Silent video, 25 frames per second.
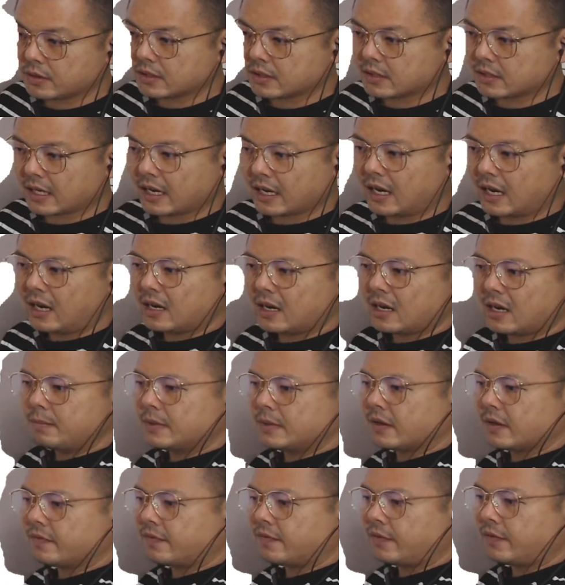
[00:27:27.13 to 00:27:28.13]
Like, how come the
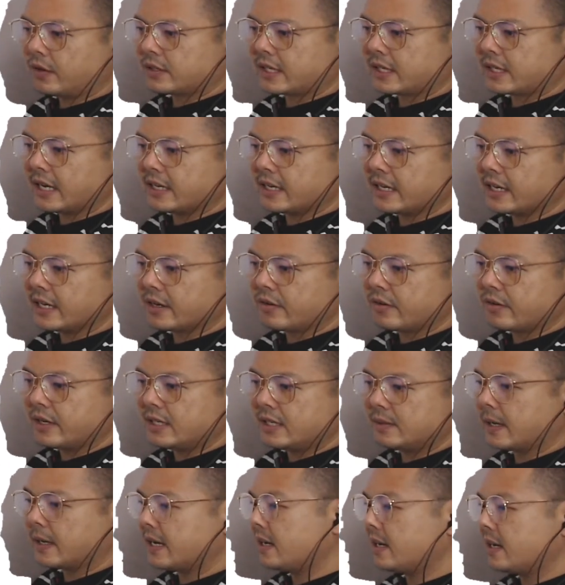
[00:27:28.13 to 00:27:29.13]
force can increase
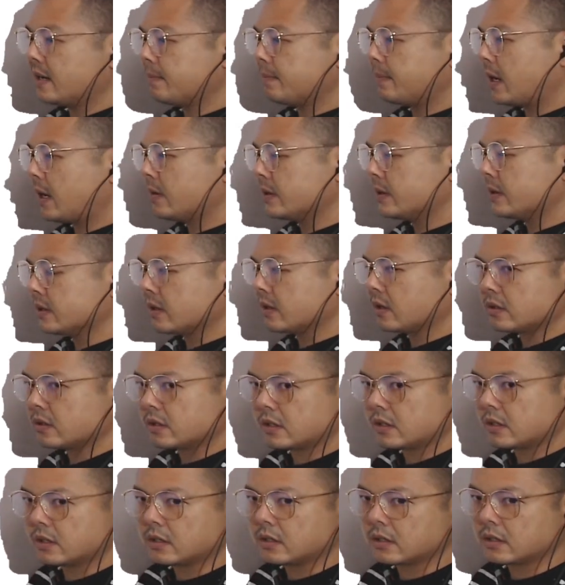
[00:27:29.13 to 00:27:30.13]
but then the power is
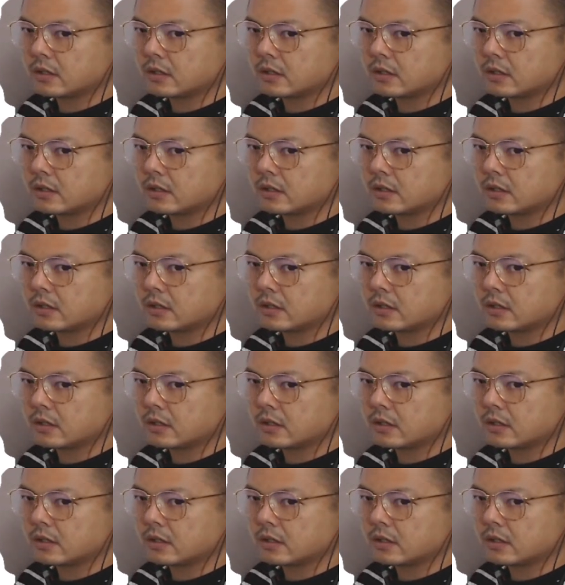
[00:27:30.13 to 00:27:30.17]
constant?